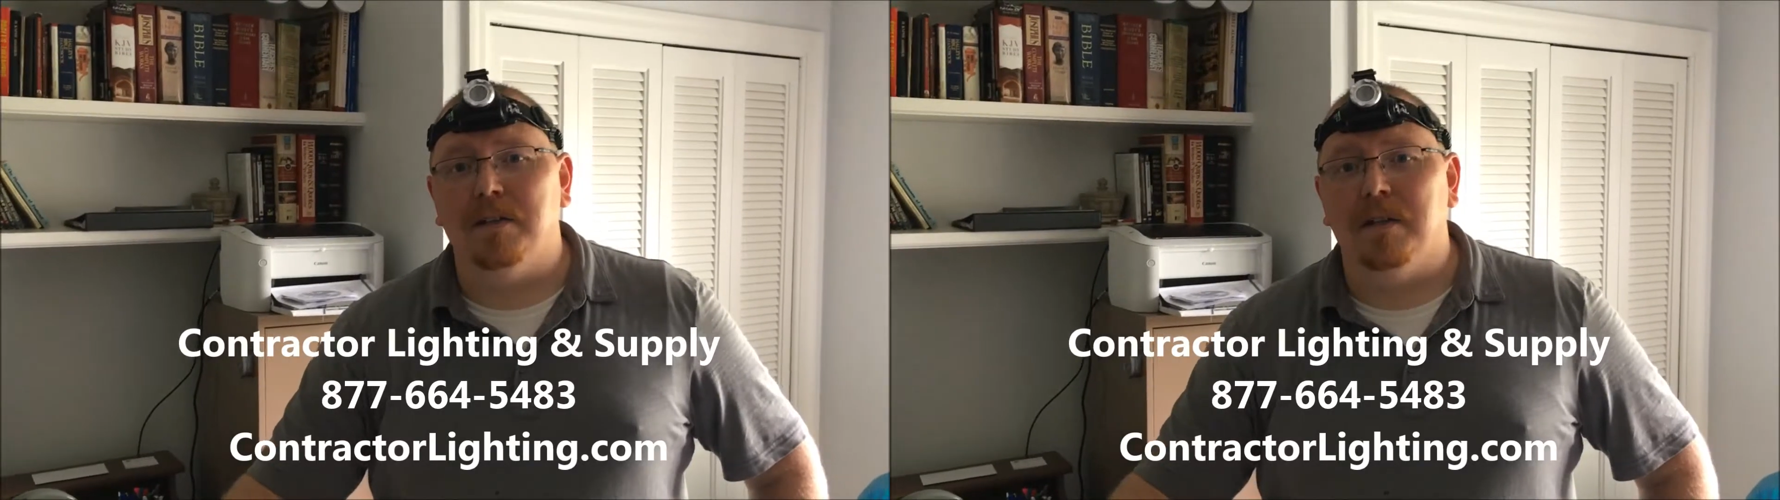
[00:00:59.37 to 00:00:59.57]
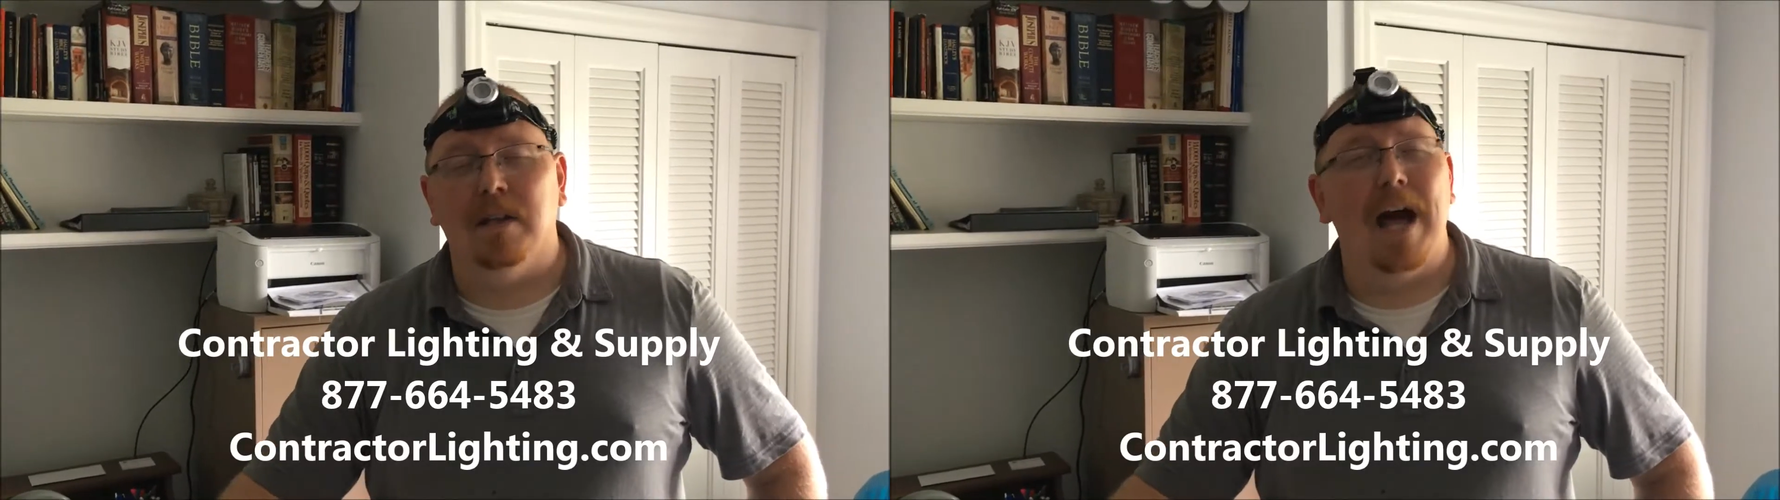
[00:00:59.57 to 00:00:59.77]

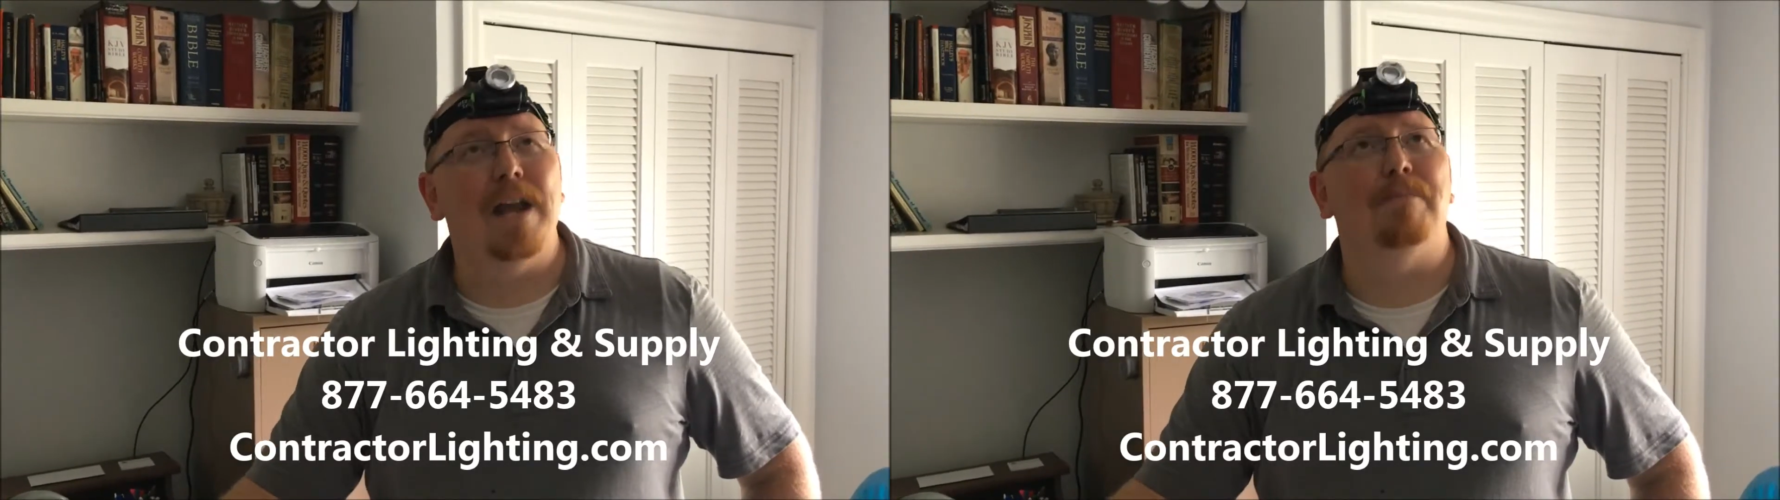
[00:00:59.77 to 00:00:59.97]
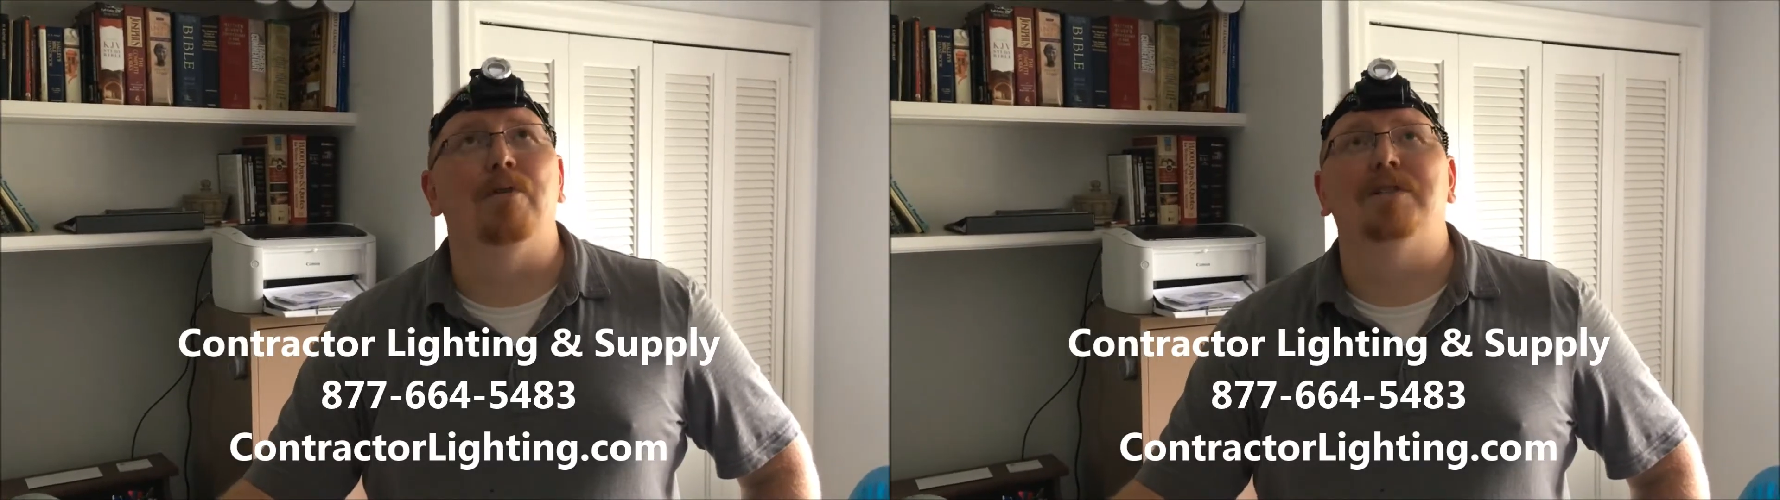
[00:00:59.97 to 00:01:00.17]
The
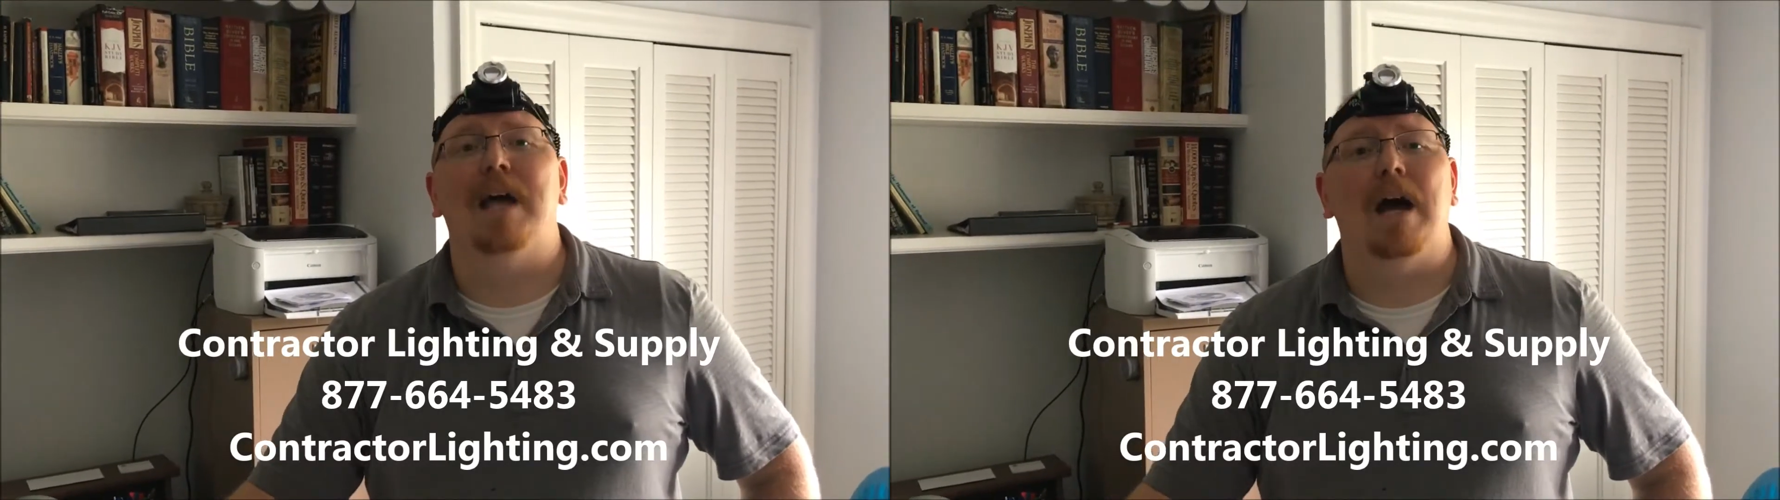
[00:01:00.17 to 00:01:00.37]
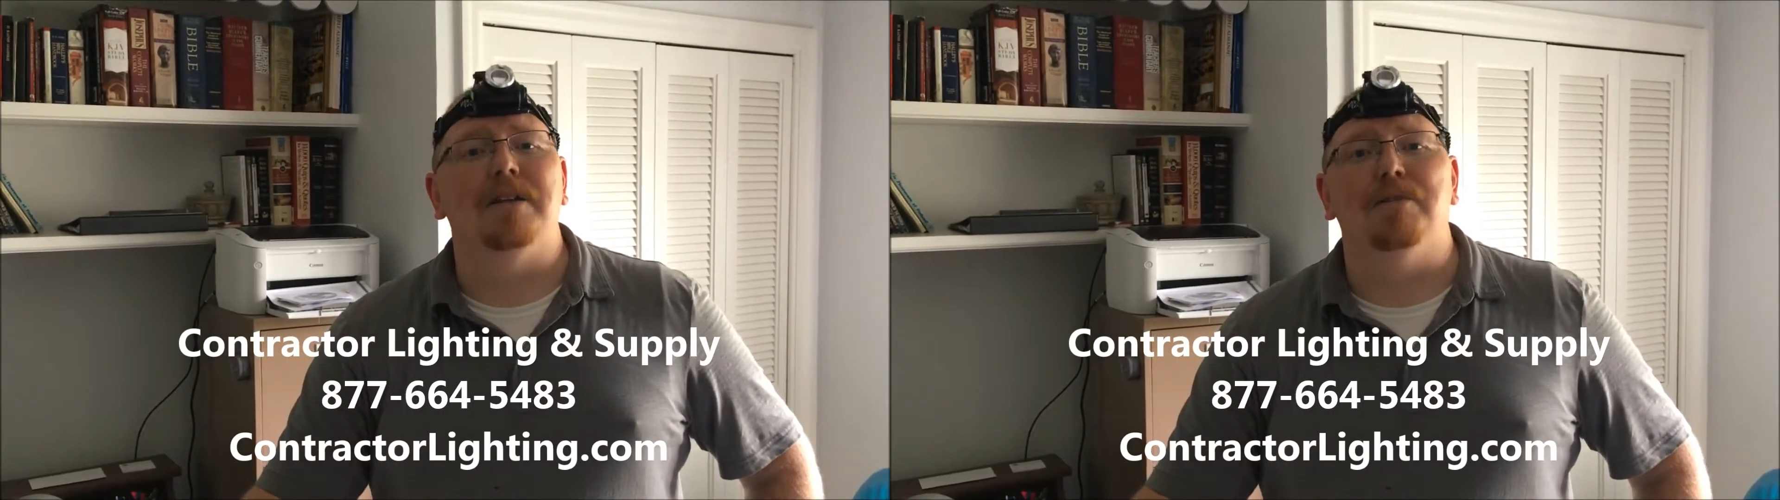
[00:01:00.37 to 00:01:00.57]
light it puts
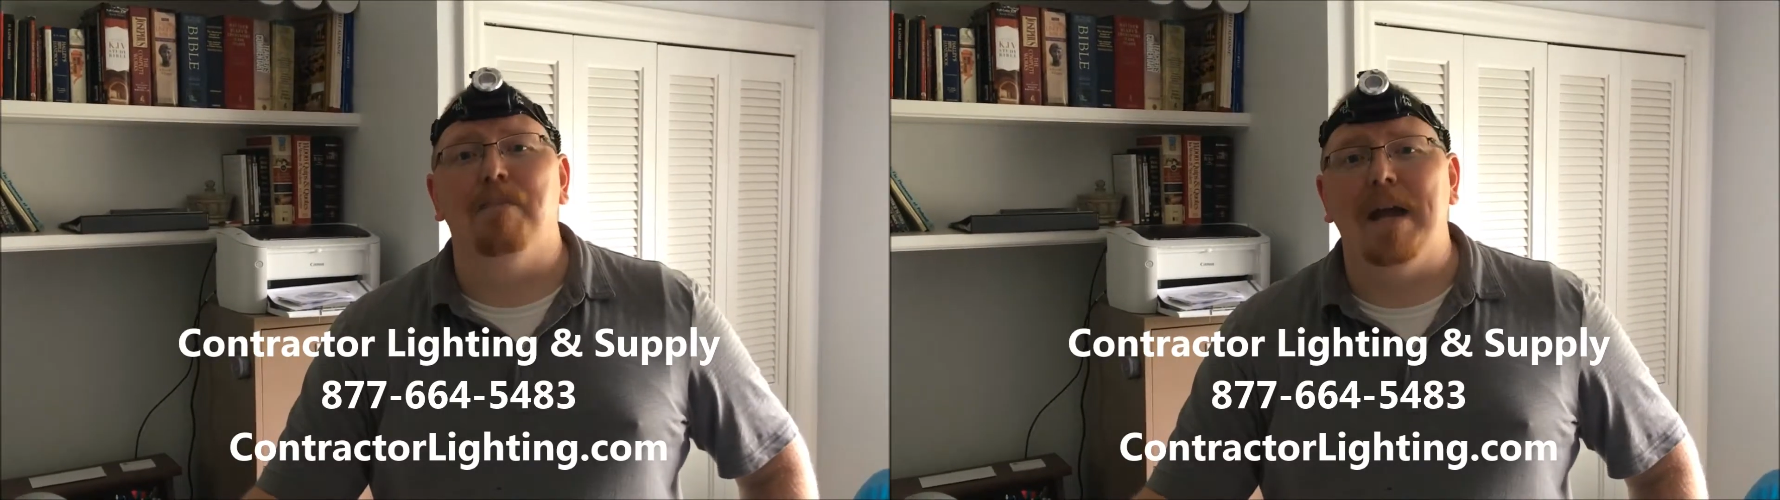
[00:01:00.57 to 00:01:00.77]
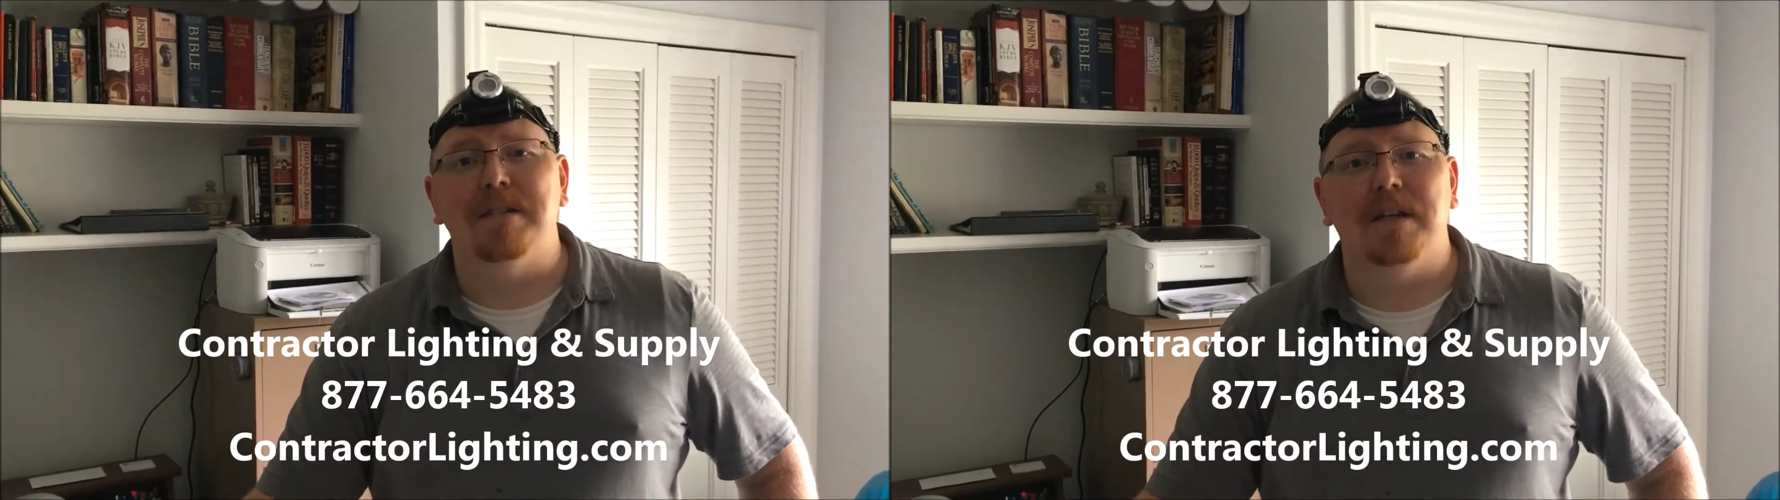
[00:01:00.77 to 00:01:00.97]
out is
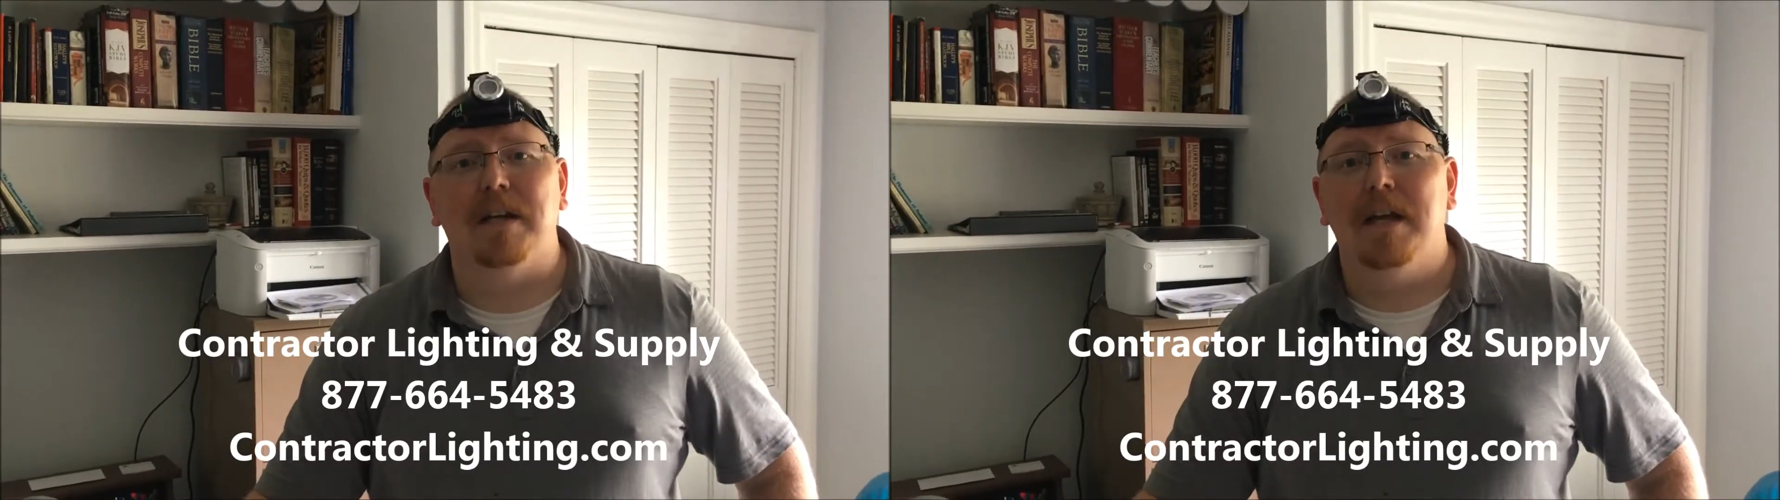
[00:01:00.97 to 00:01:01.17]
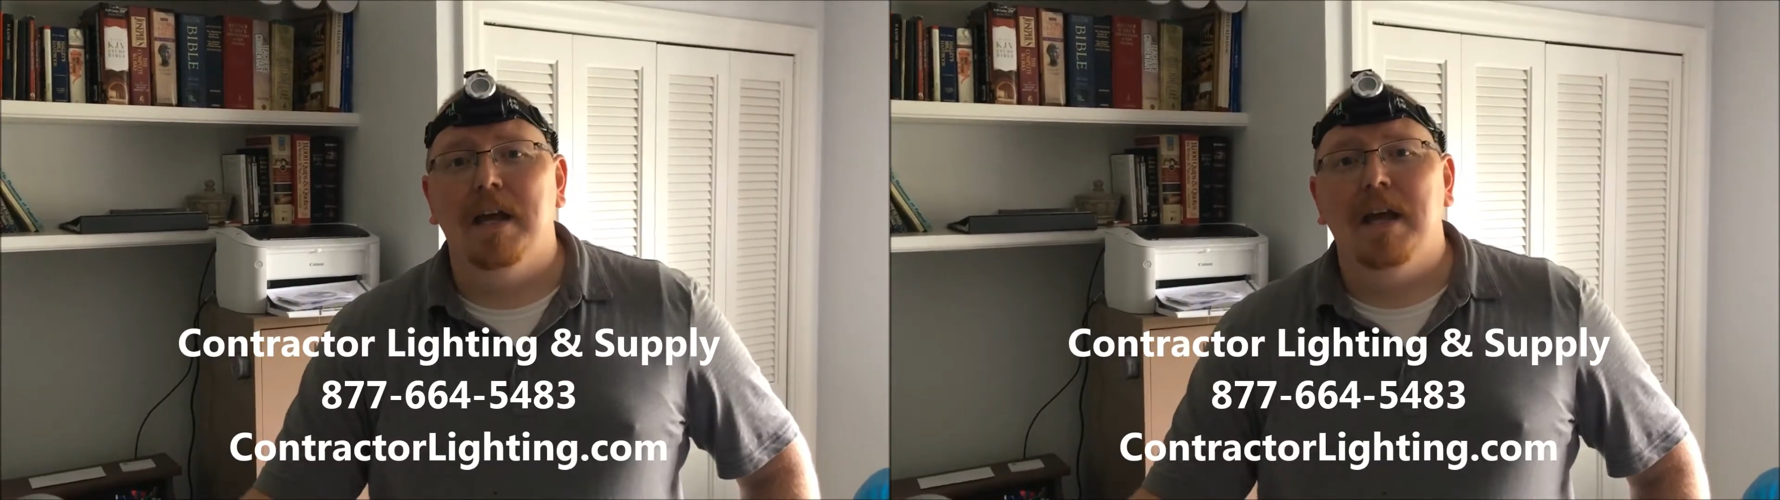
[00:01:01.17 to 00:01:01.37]
amazing.